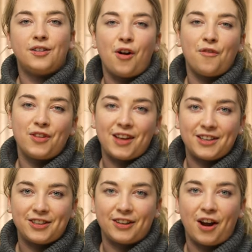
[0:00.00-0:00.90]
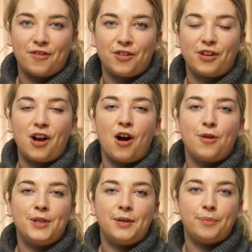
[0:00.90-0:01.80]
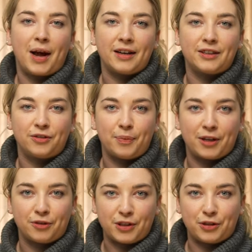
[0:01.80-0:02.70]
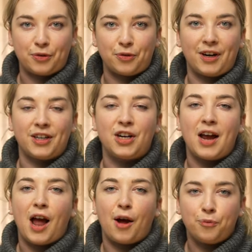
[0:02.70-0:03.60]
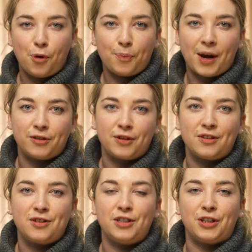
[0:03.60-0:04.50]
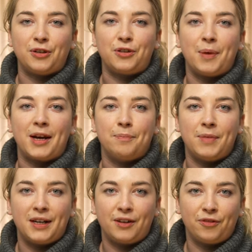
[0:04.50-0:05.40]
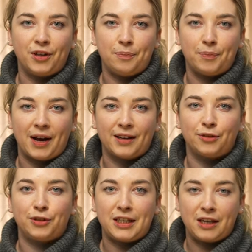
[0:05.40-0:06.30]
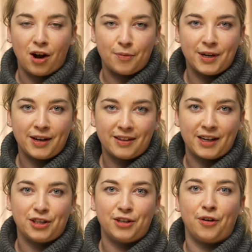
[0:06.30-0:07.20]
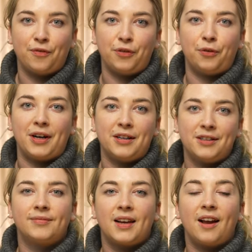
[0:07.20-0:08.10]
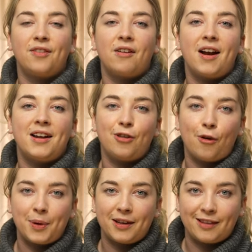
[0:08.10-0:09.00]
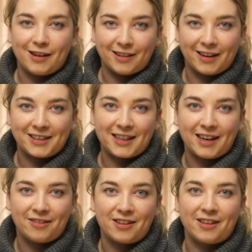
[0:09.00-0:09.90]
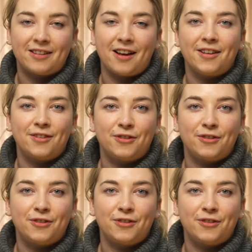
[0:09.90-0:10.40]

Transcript: The conversation covers the carbon impact of battery storage and what batteries can do to make a meaningful impact on decarbonisation of the grid. If there are any topics that you'd like to hear us discuss